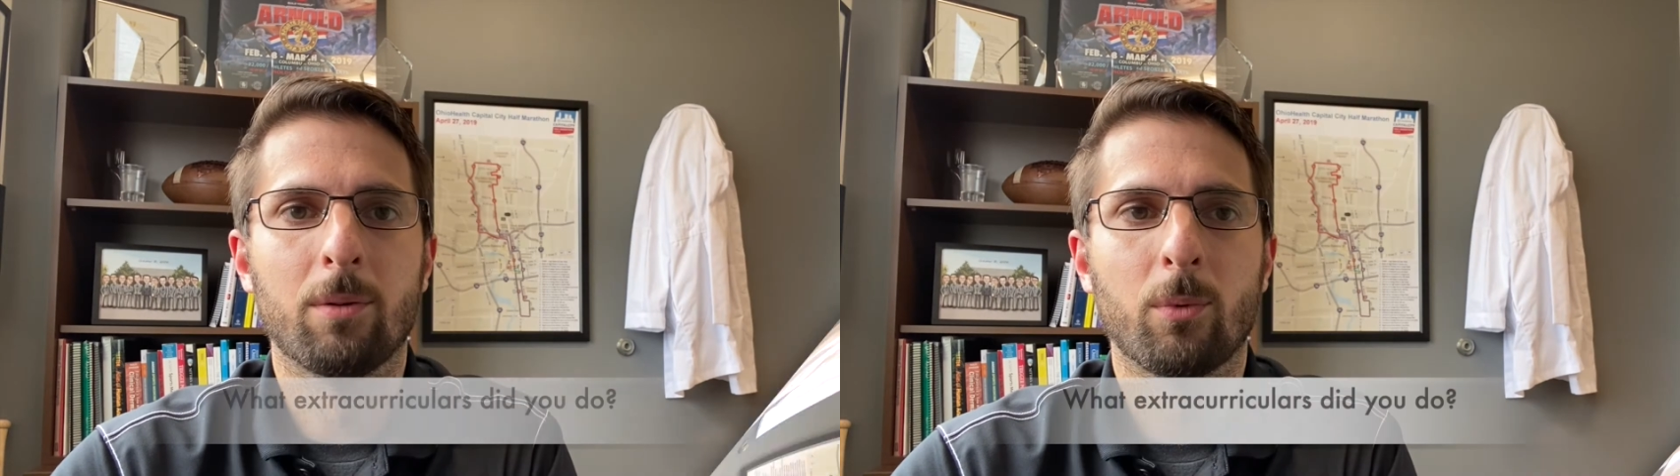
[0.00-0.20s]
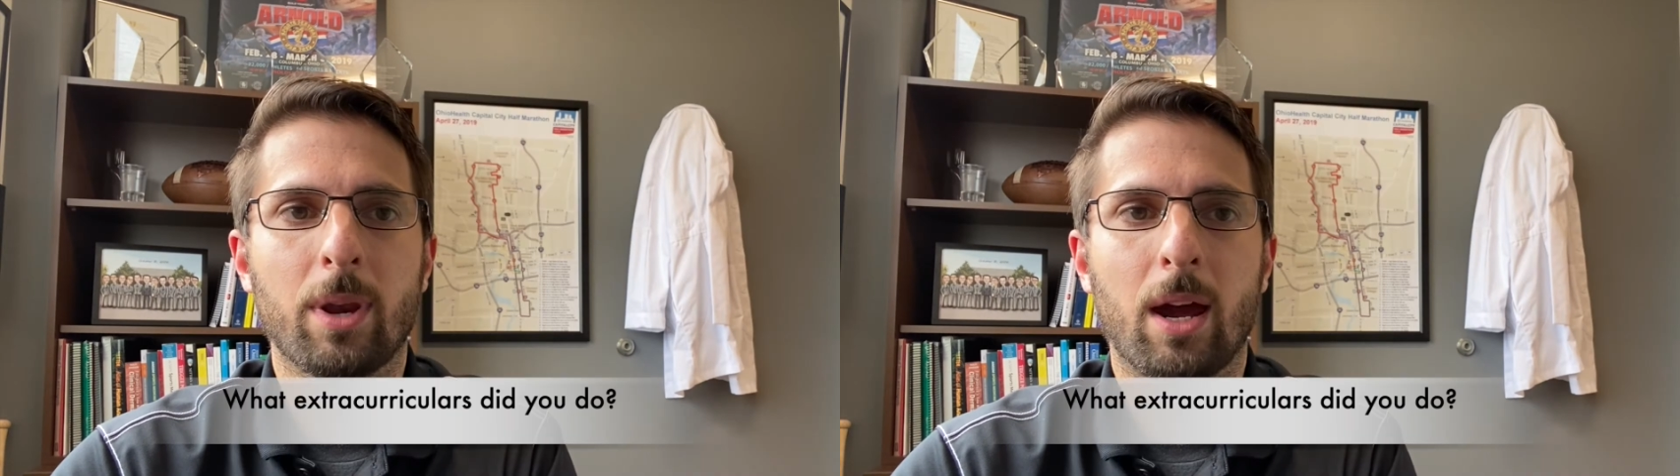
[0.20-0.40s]

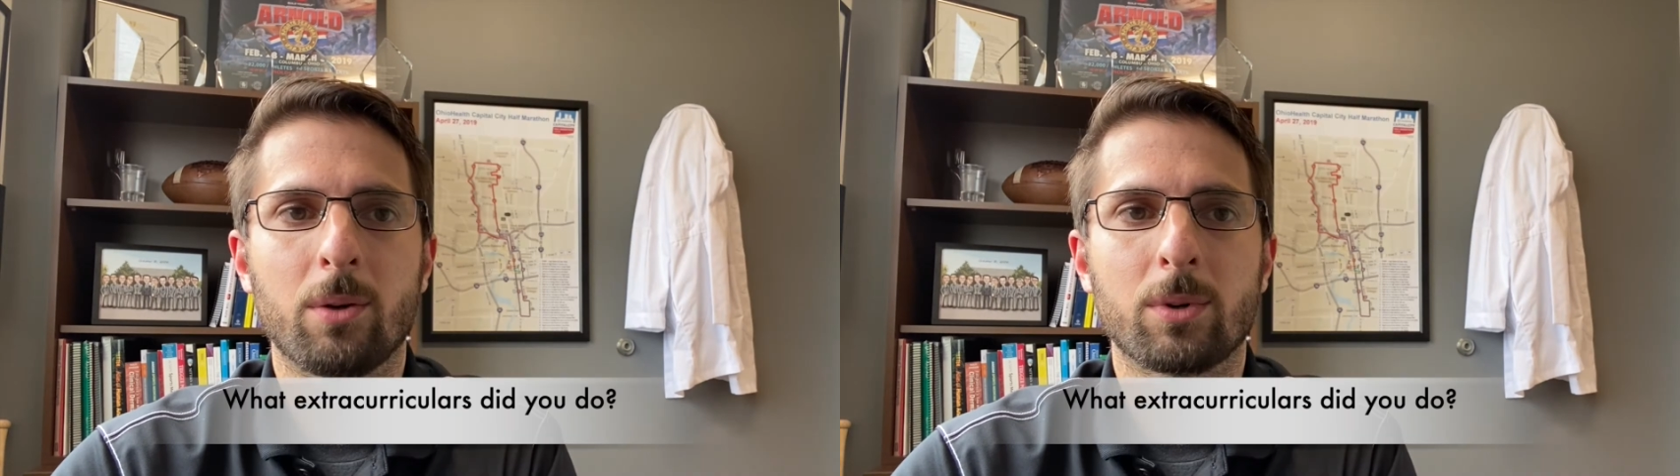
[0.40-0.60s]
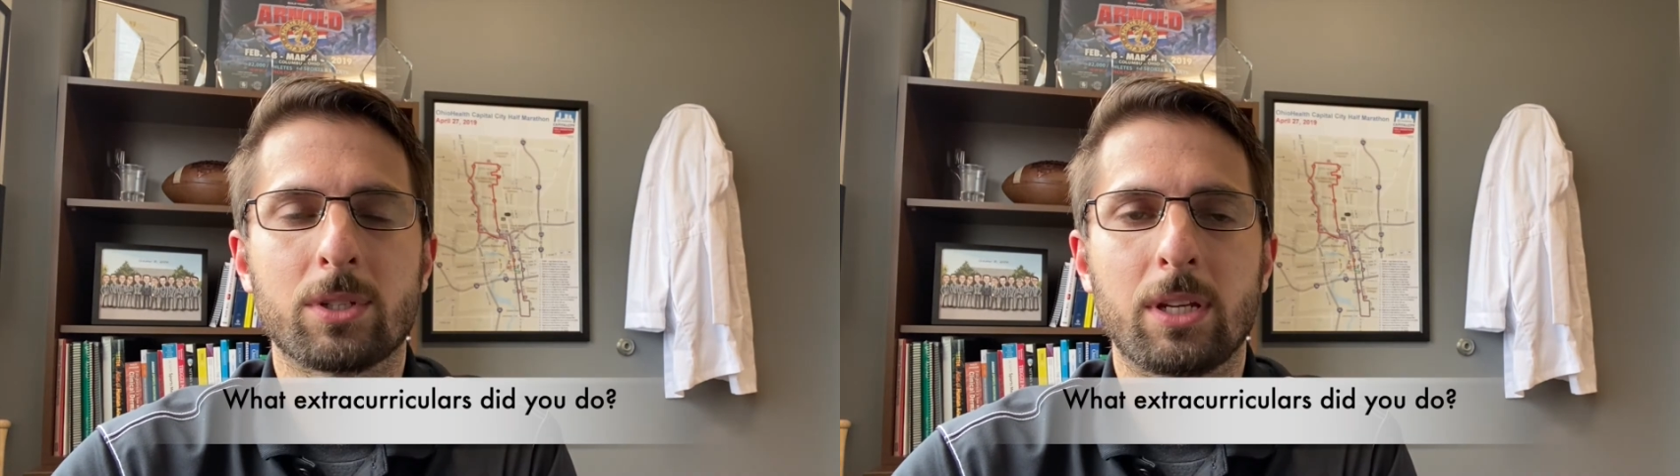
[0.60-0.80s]
When I
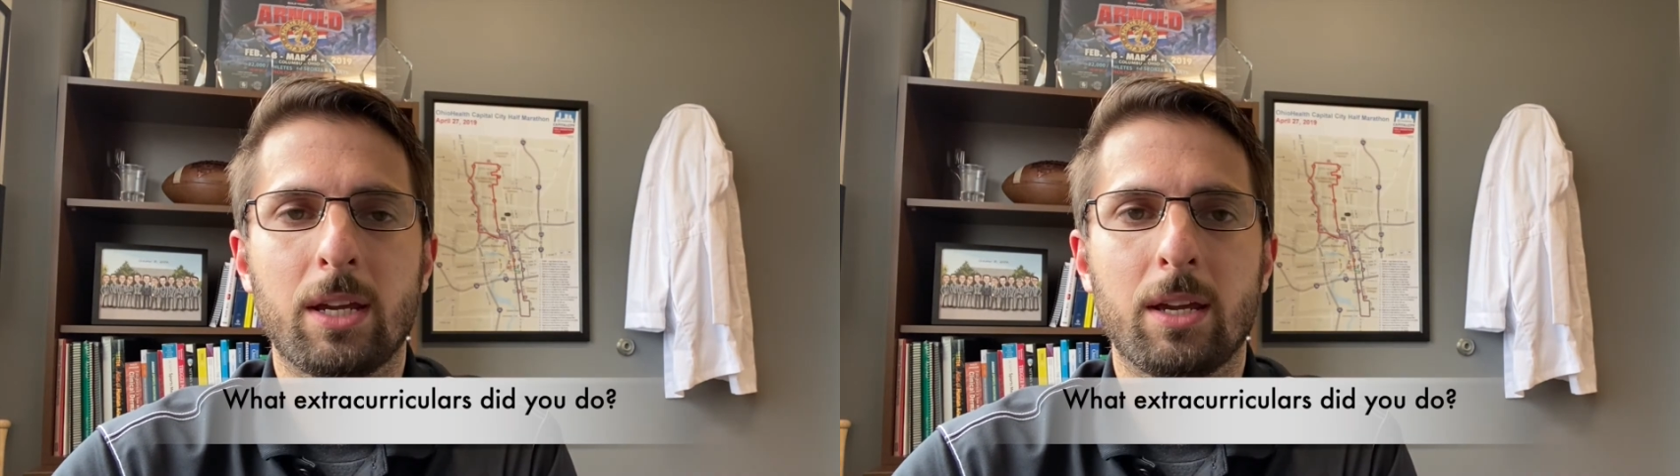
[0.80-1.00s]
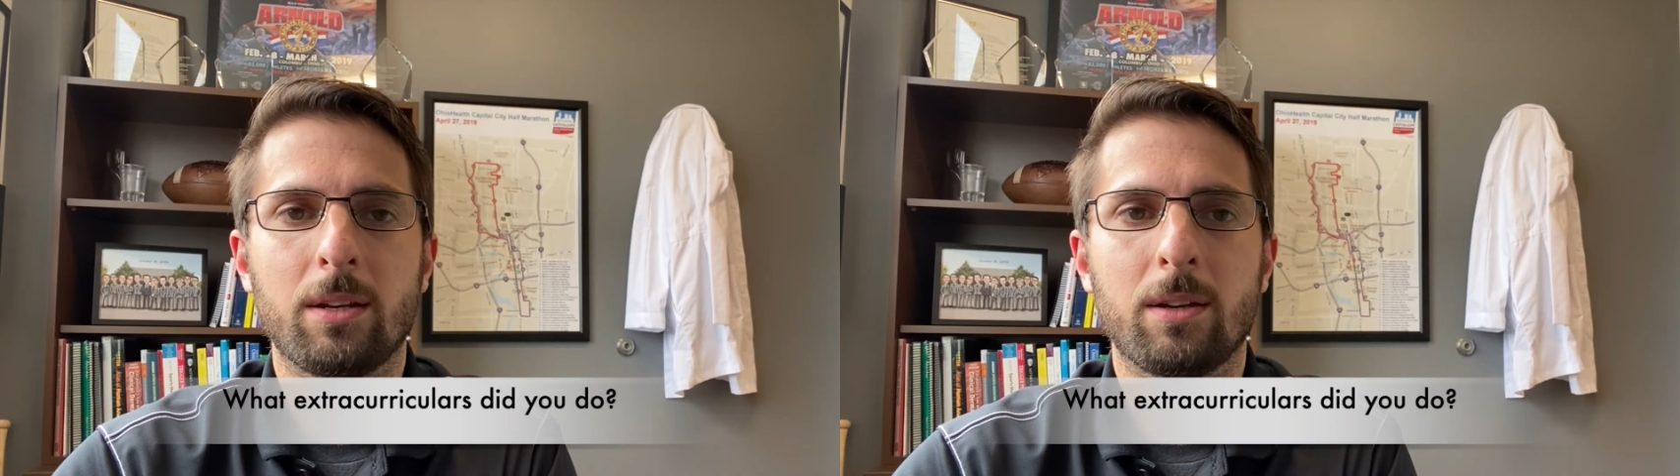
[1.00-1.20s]
was
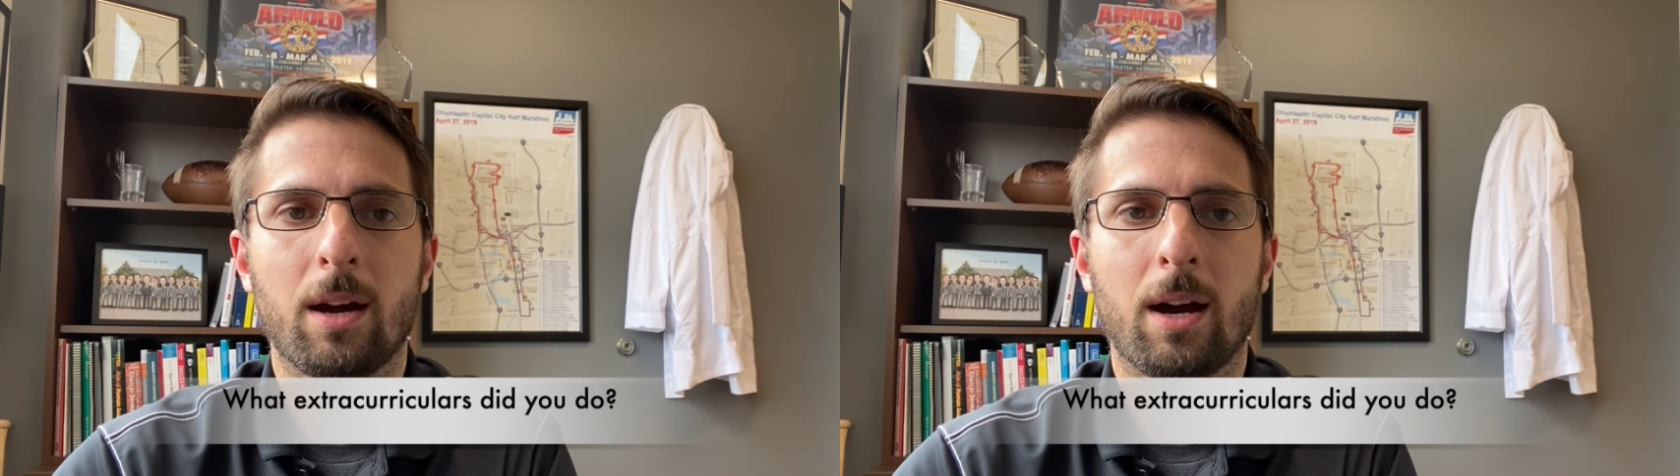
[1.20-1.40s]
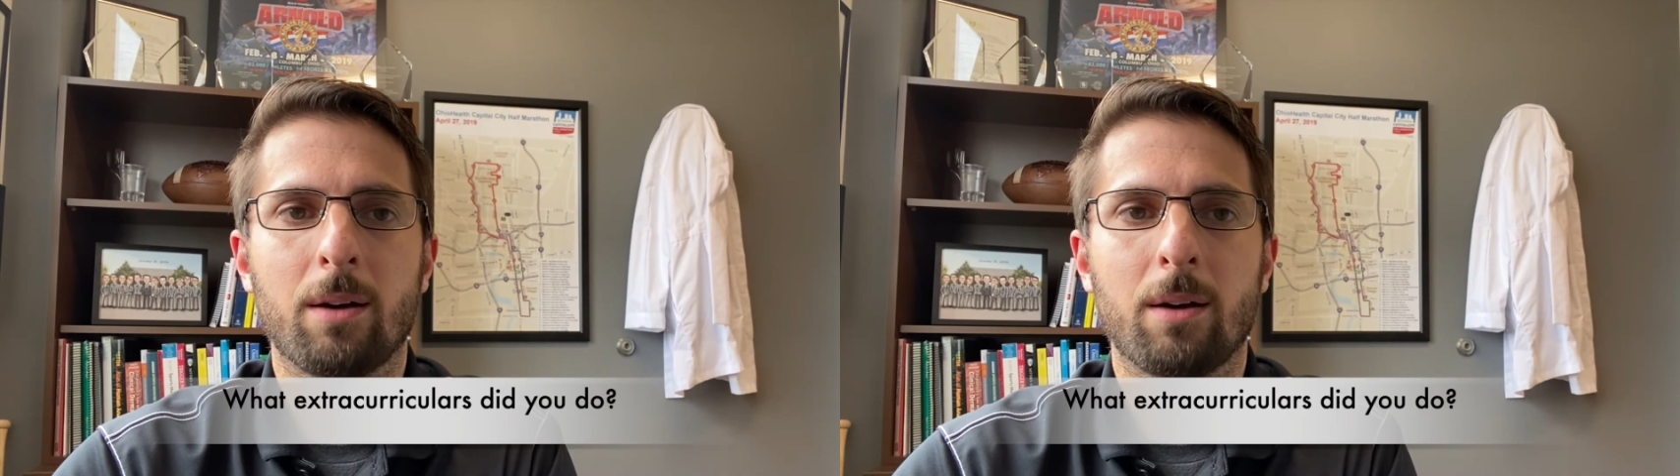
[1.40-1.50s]
in